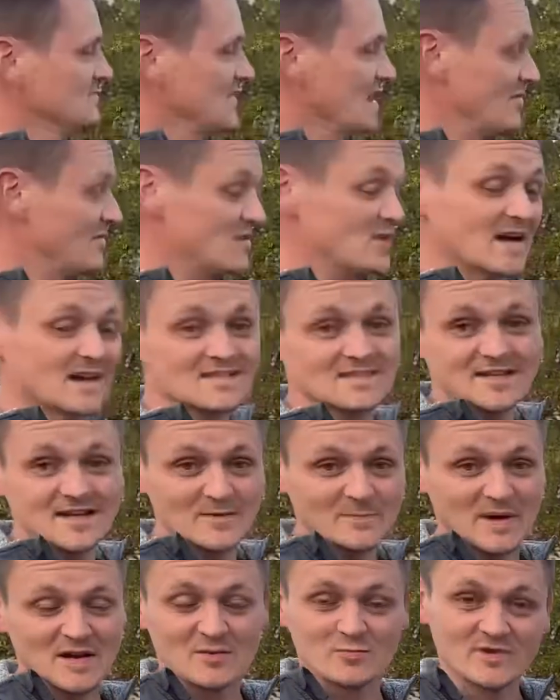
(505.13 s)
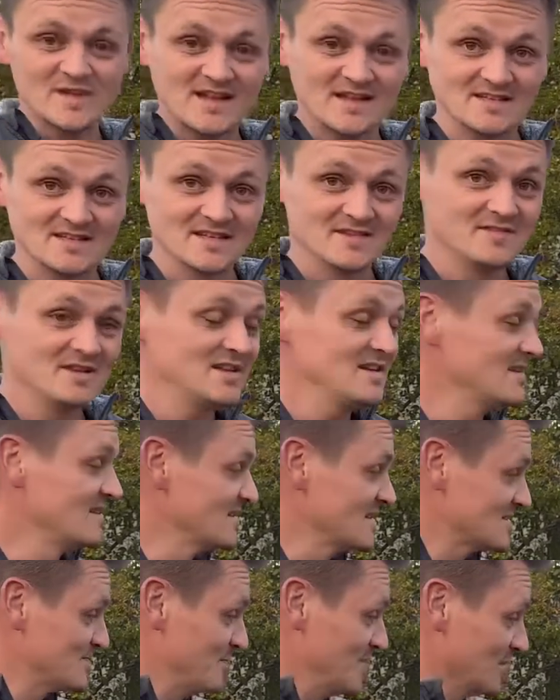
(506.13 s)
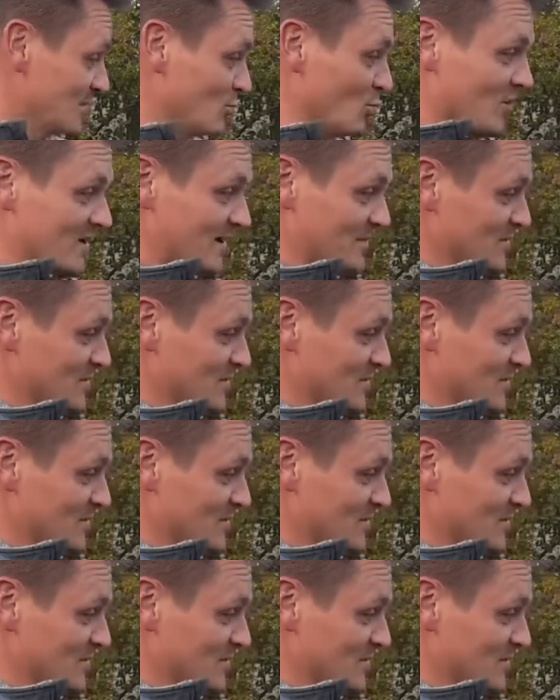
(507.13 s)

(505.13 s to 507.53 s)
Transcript: If you guys like my creativity in this build, what I'm